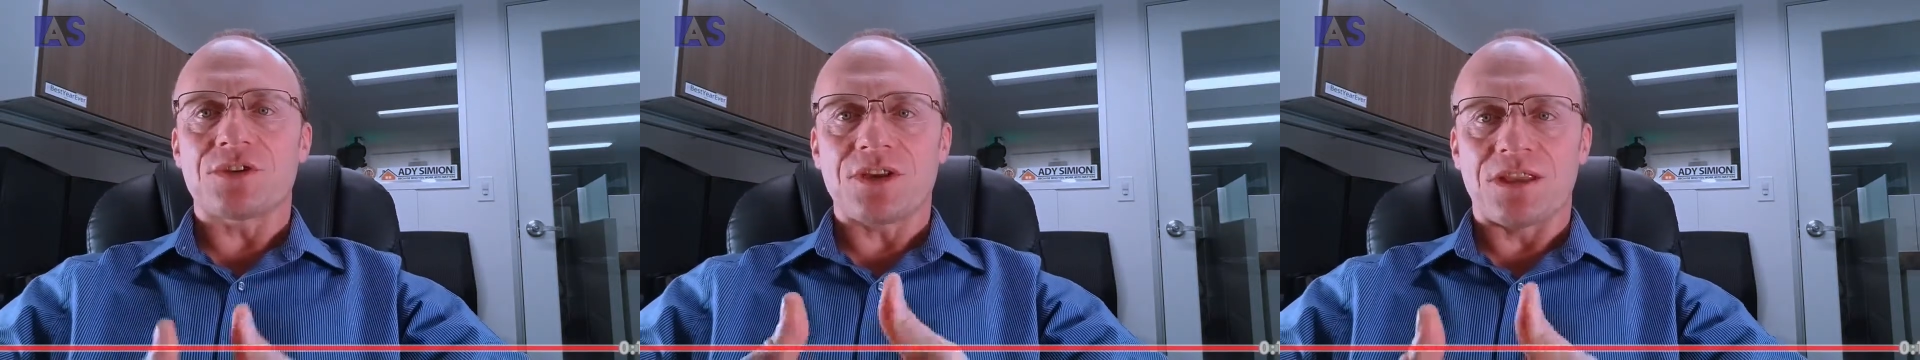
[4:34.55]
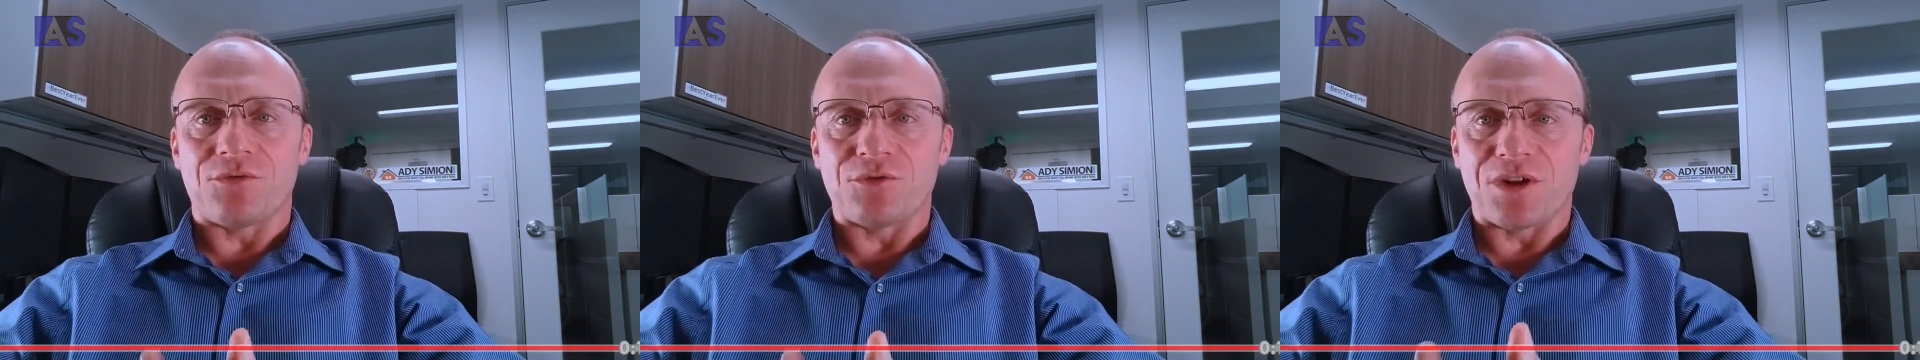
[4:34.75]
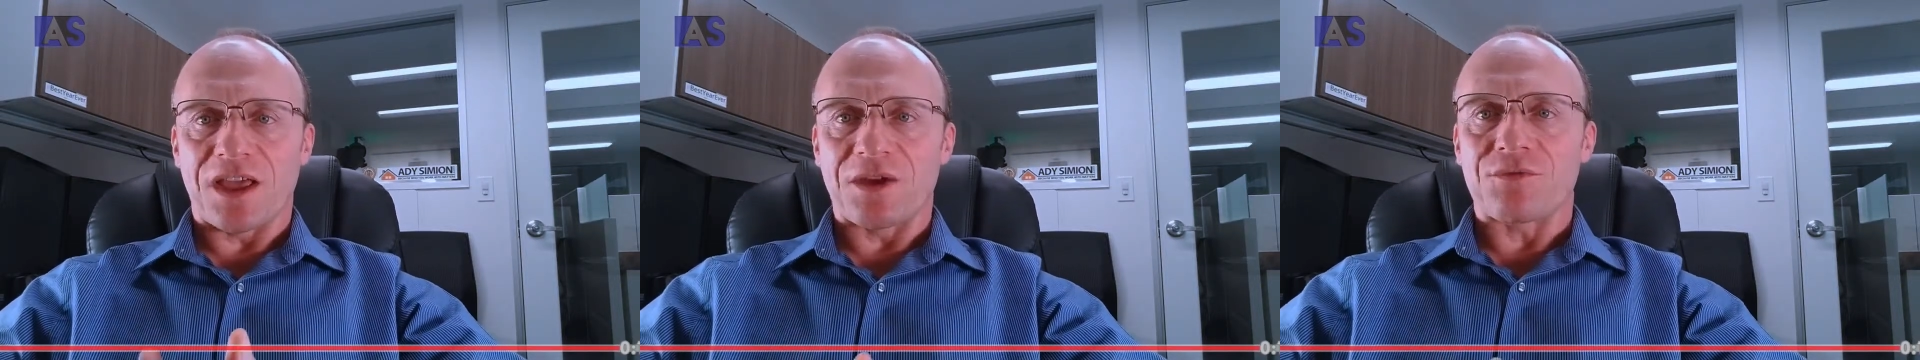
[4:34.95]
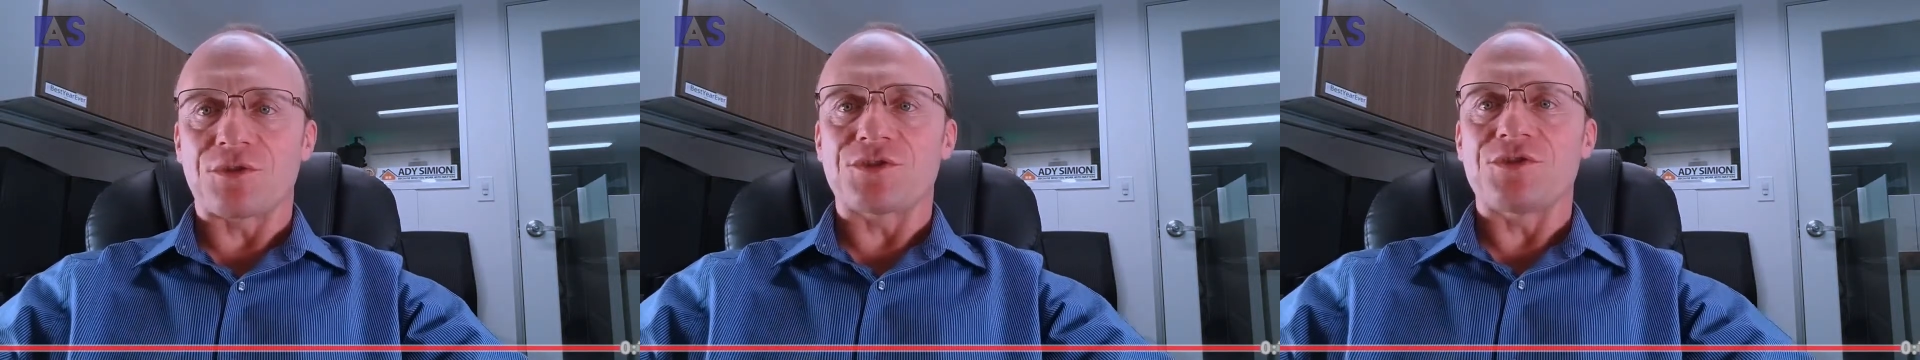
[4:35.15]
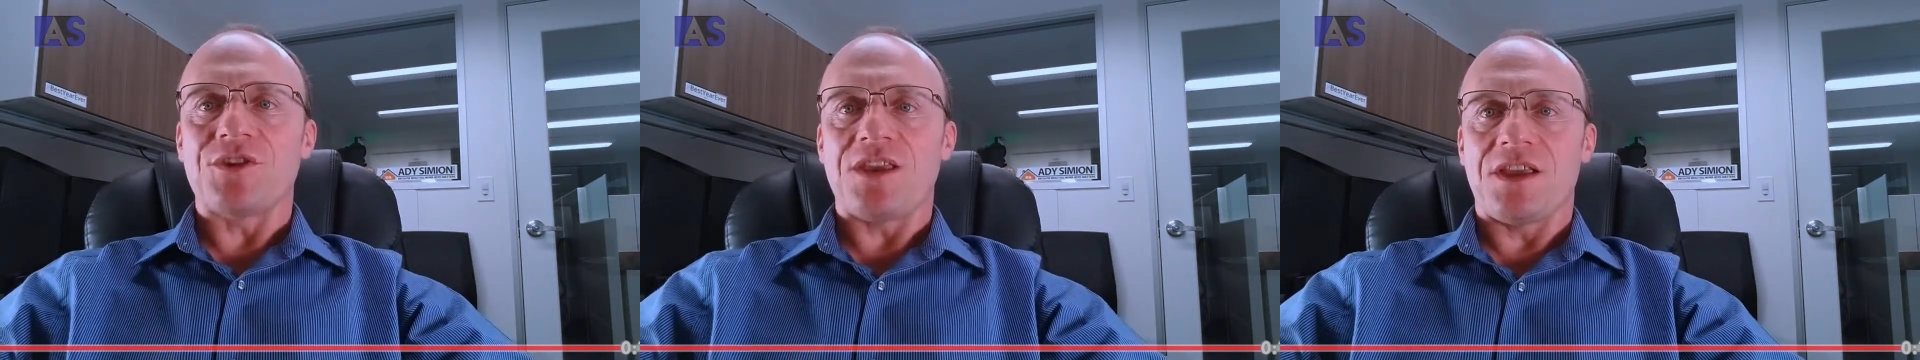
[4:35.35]
If you like
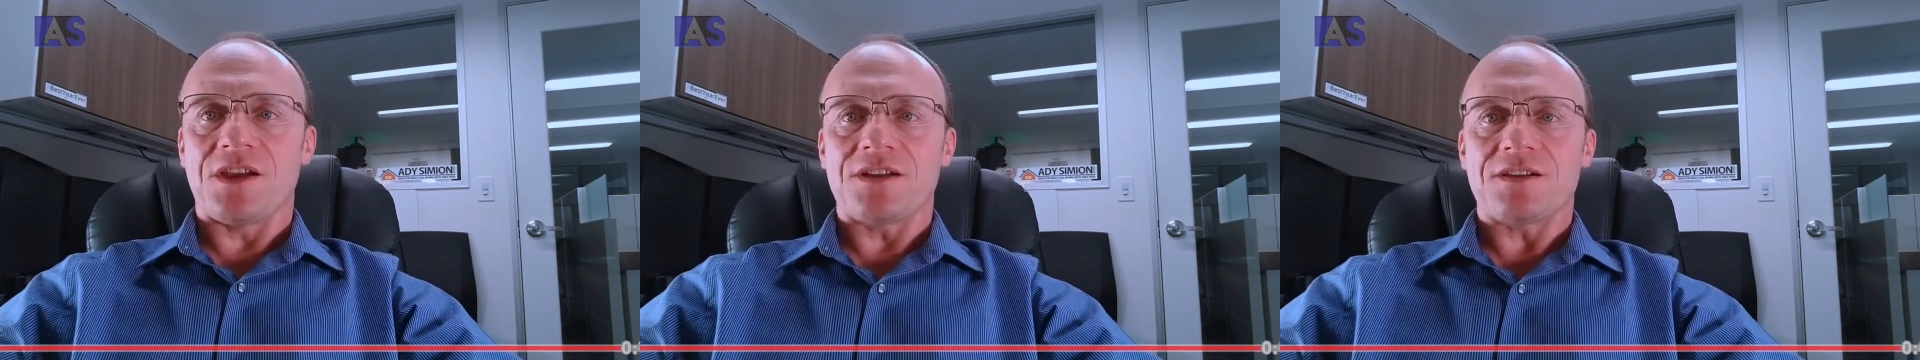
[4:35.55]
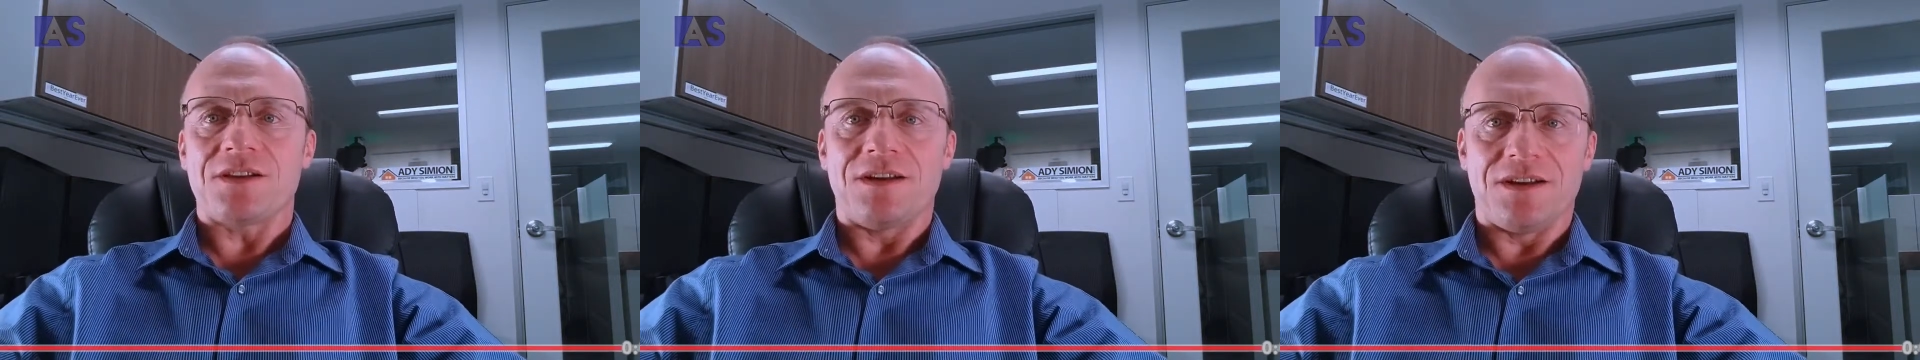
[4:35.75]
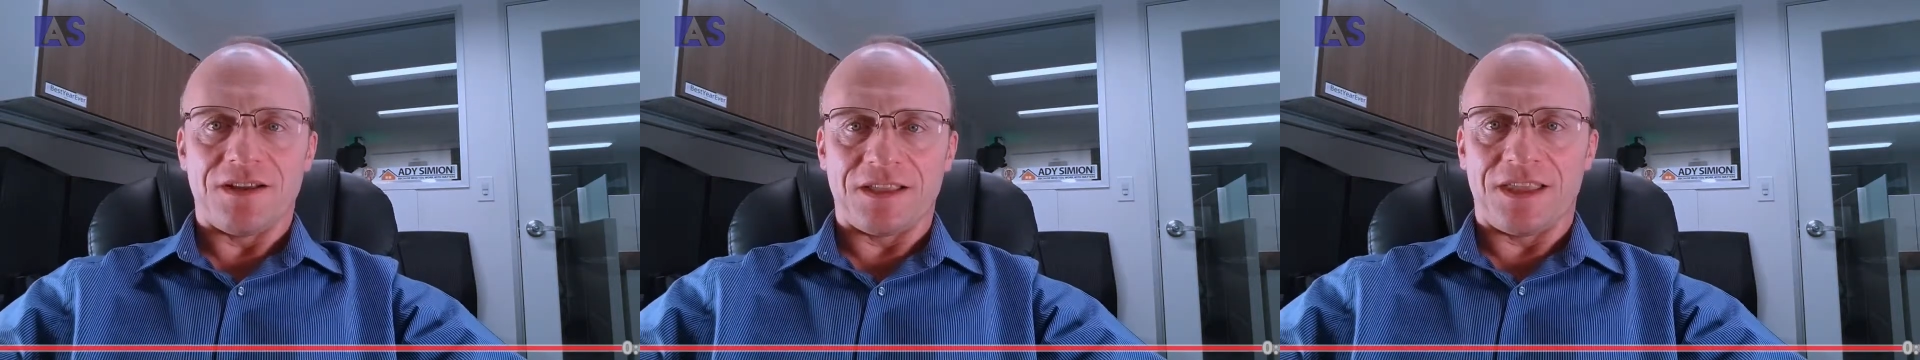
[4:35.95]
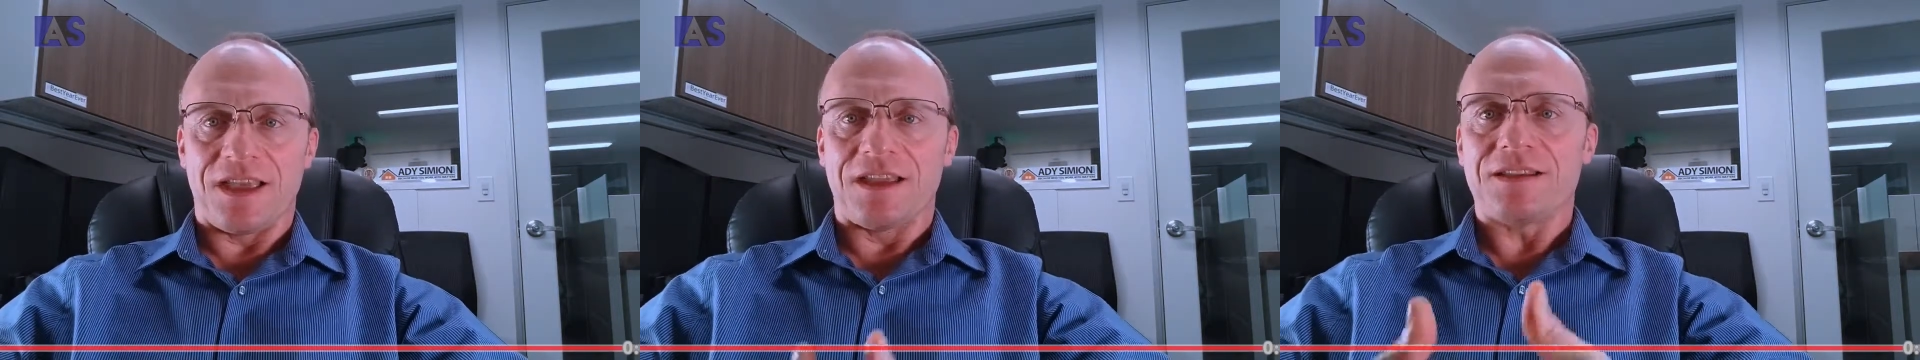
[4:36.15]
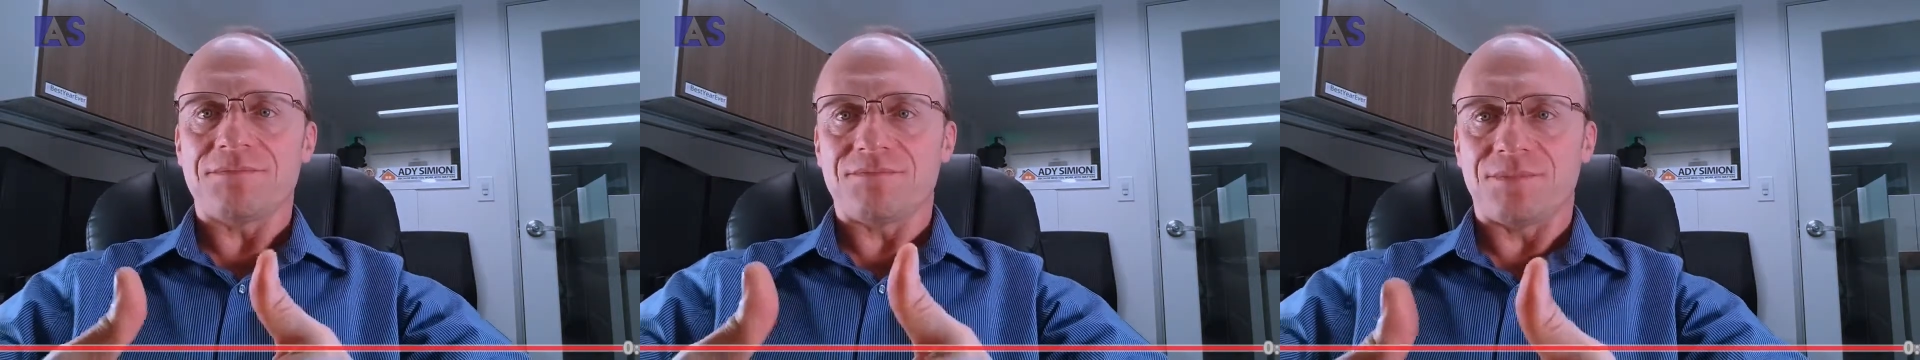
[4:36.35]
what you hear,
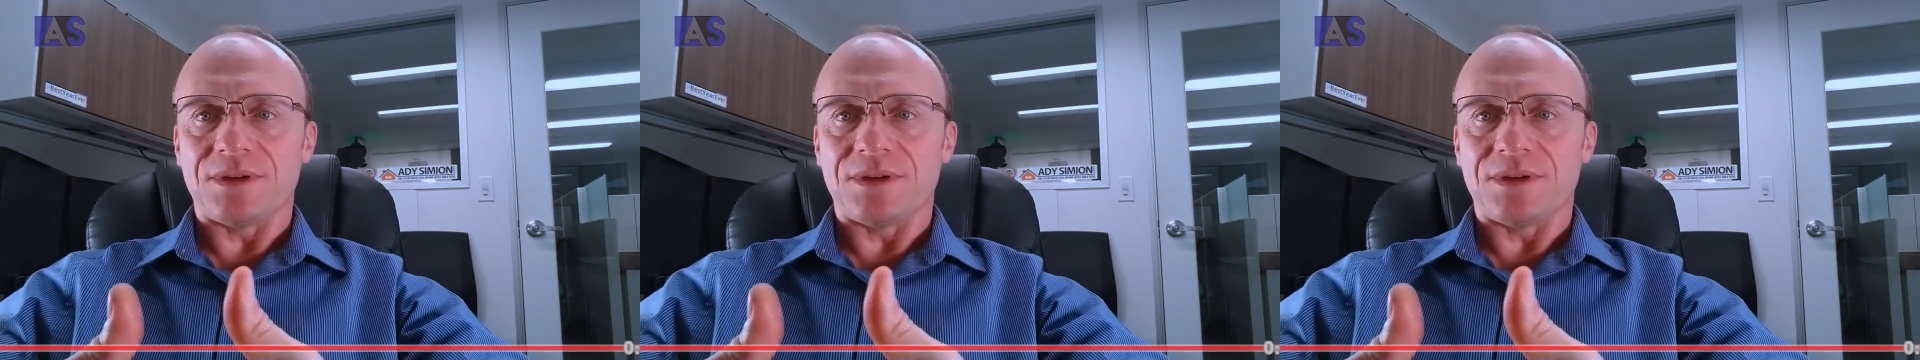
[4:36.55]
again,